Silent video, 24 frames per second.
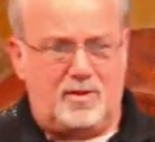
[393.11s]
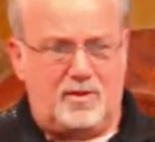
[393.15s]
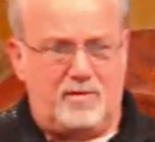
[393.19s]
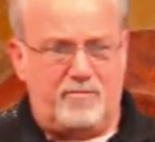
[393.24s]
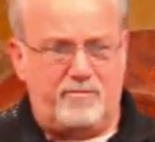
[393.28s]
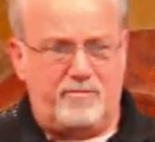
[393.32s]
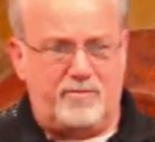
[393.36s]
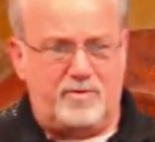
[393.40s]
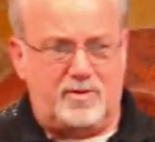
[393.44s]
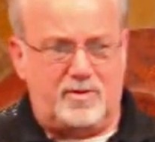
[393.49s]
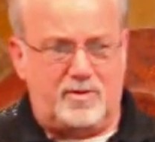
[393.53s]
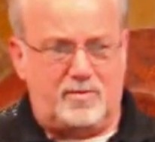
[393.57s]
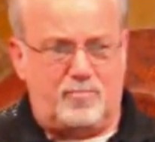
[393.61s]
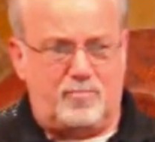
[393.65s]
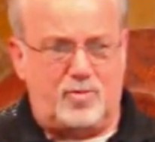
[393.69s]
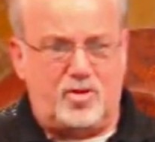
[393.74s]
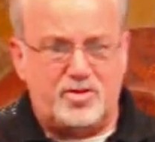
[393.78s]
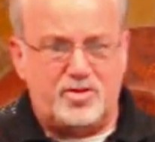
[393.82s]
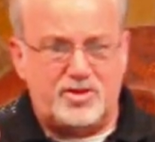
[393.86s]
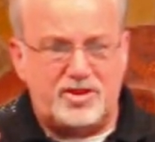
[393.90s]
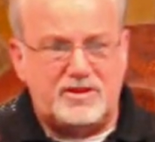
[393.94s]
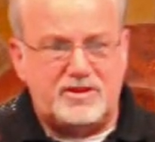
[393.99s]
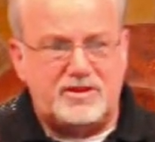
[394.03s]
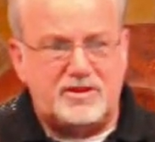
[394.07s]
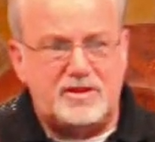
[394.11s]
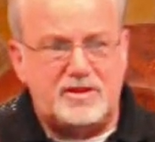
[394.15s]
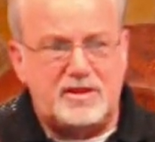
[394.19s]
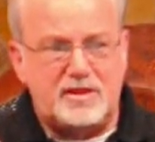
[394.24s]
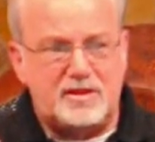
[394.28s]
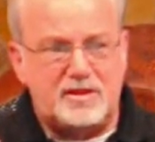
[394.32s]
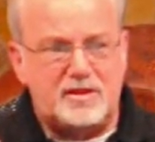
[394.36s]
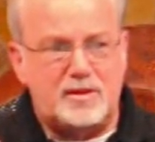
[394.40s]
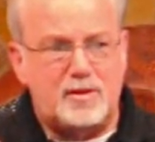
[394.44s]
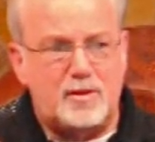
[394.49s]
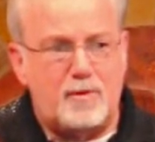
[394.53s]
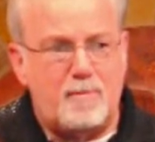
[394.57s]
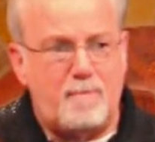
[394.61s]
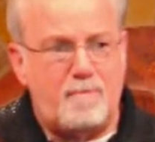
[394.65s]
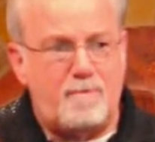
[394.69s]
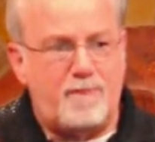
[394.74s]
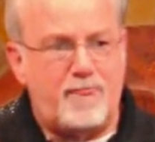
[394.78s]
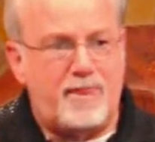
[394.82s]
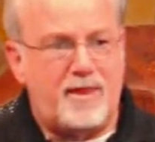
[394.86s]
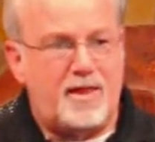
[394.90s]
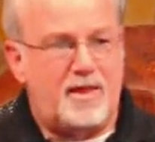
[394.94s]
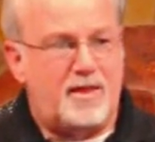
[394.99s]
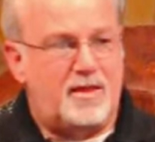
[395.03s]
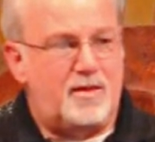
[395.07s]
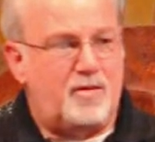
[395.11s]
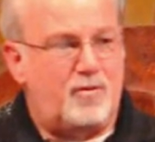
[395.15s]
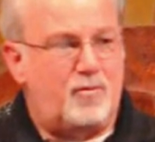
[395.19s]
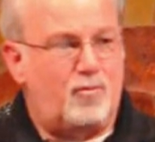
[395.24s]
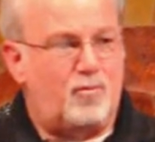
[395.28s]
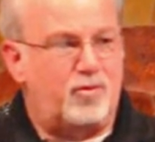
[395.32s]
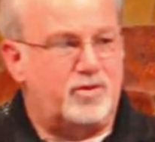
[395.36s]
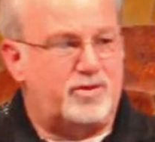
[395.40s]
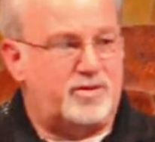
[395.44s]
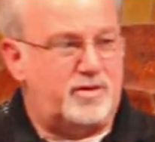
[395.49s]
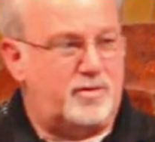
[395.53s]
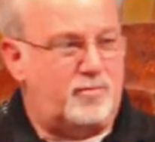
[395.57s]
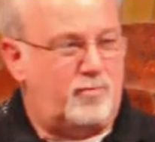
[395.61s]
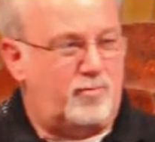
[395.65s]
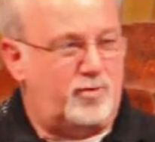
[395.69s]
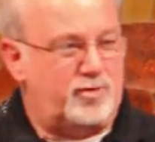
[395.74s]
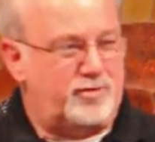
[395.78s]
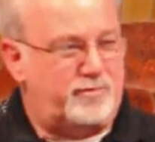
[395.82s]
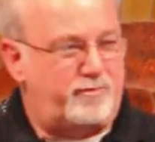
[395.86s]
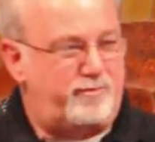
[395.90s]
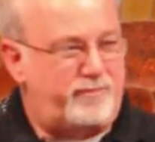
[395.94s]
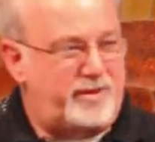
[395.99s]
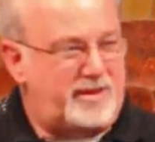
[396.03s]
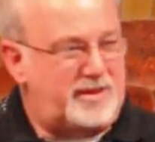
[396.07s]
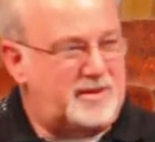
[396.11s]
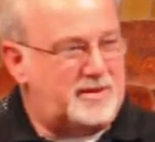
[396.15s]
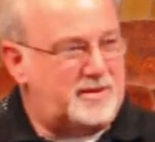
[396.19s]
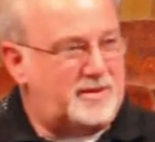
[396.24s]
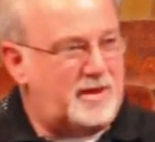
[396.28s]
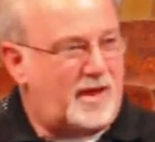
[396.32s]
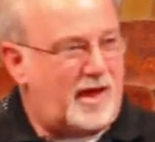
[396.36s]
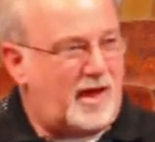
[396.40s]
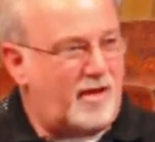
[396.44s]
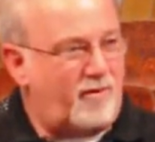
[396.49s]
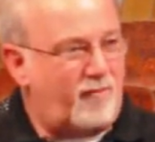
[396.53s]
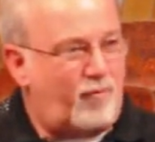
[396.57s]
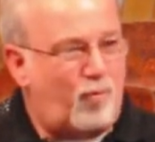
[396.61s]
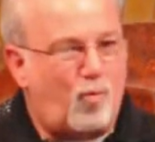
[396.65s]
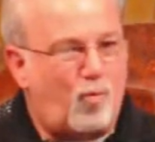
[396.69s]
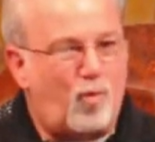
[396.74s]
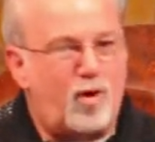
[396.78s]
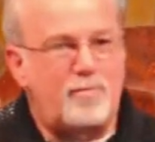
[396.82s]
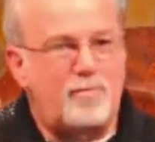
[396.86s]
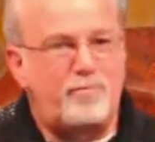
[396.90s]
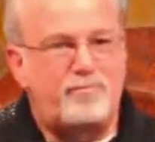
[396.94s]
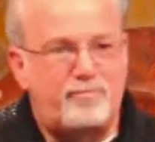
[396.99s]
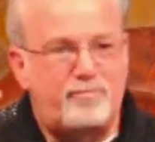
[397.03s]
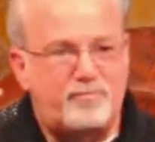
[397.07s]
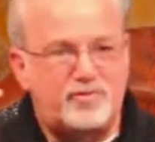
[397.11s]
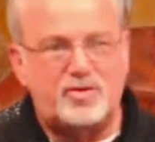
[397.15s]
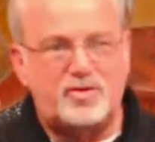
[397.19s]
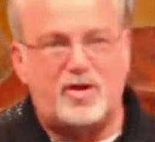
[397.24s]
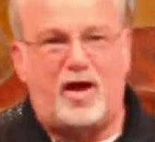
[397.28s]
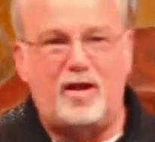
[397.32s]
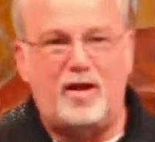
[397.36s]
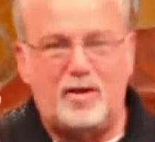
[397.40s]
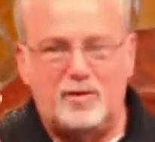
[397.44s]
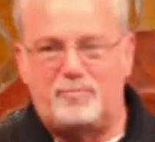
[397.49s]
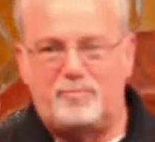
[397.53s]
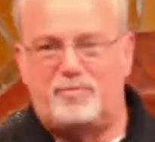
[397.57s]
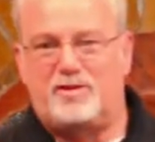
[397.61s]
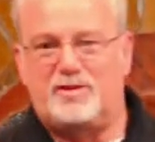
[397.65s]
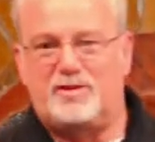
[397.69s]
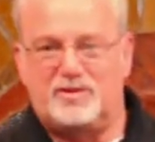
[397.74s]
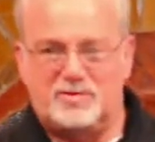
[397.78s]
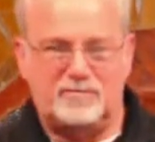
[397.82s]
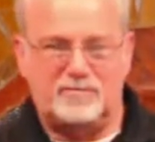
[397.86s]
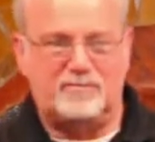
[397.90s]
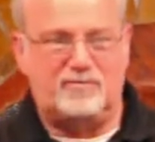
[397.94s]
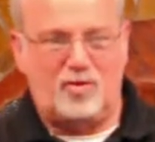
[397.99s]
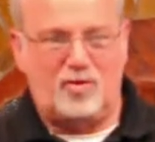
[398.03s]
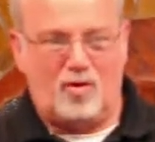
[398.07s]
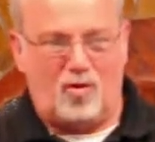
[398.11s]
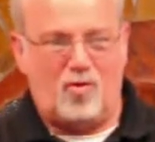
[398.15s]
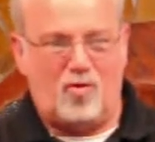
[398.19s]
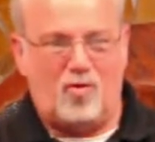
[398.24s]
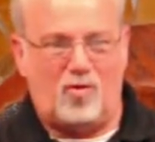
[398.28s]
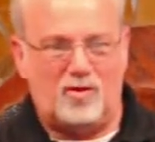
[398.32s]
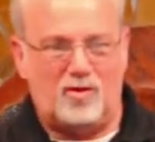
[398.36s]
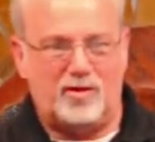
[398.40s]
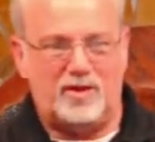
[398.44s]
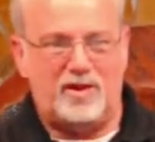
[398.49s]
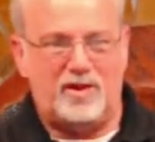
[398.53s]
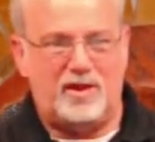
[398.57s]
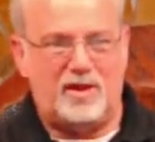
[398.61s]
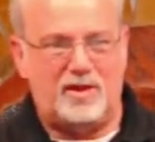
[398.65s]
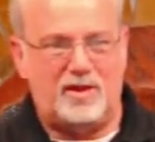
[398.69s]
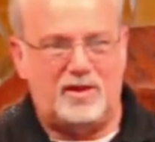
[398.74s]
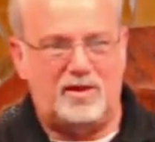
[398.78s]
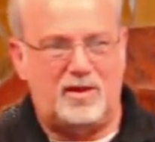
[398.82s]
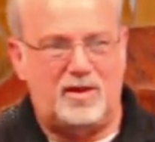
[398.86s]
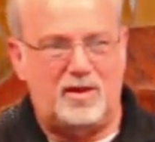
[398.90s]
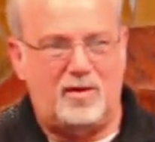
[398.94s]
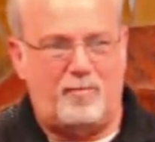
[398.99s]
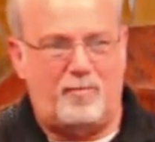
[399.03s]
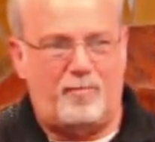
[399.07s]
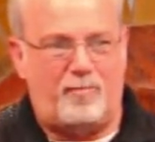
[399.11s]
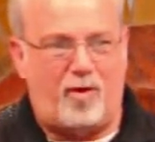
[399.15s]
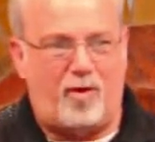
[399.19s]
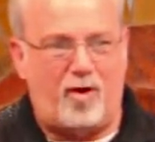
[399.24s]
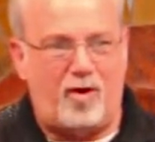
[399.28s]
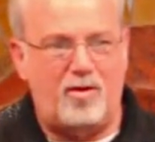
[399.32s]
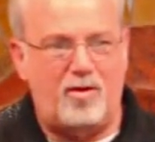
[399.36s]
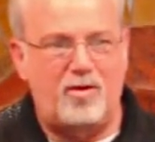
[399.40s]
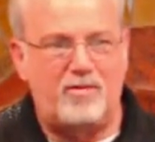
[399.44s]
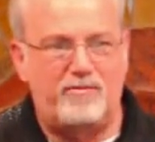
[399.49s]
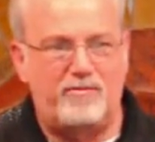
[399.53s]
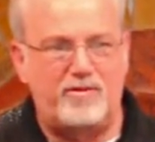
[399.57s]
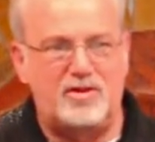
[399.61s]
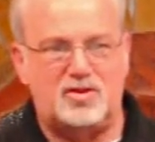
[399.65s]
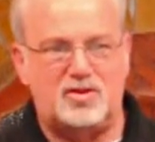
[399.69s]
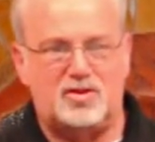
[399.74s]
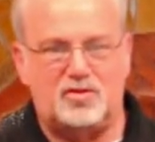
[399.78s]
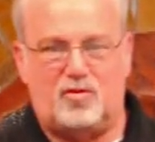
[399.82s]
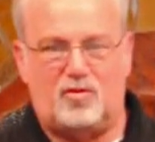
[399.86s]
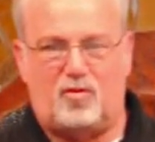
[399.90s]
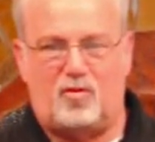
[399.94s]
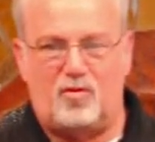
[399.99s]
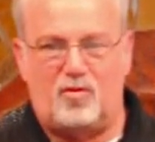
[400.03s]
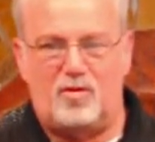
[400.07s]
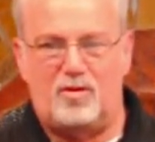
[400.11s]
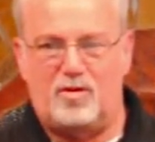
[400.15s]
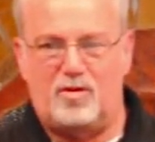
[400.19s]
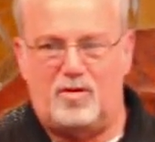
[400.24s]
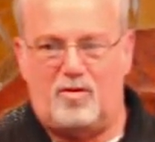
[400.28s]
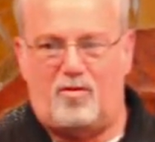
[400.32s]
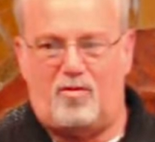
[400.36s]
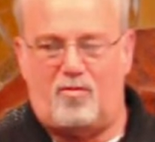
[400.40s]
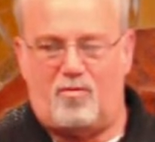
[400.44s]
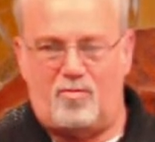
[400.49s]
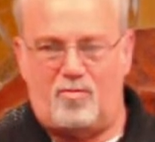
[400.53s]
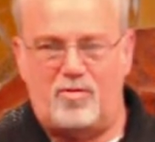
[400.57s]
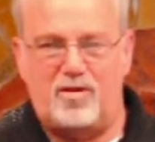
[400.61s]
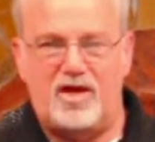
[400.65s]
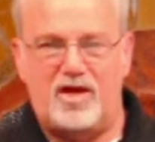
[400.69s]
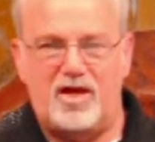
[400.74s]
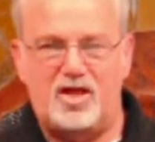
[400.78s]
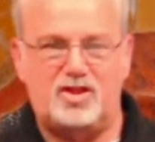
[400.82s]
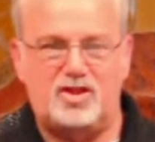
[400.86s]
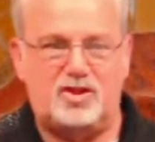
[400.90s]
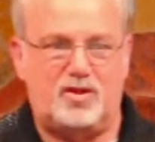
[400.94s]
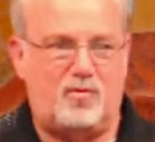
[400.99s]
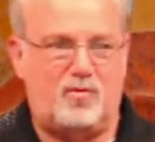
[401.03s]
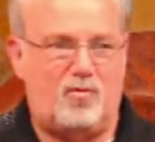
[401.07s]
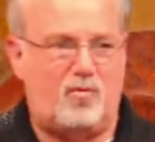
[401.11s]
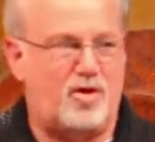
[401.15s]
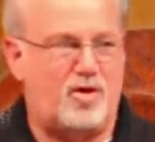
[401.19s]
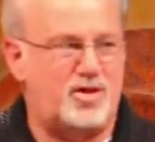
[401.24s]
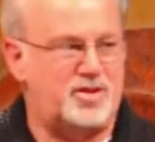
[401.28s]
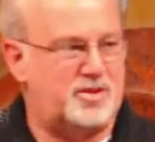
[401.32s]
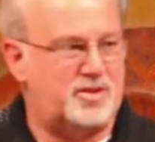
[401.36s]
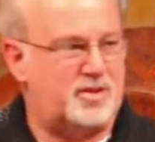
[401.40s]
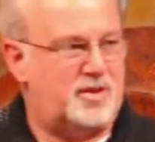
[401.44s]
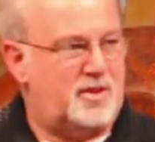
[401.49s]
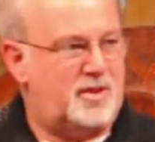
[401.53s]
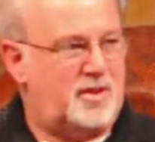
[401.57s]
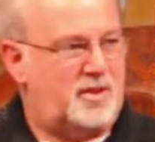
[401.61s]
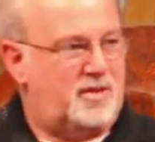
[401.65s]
of the mercy seat was, was beaten out of one solid piece of gold, and part of its orn ornation was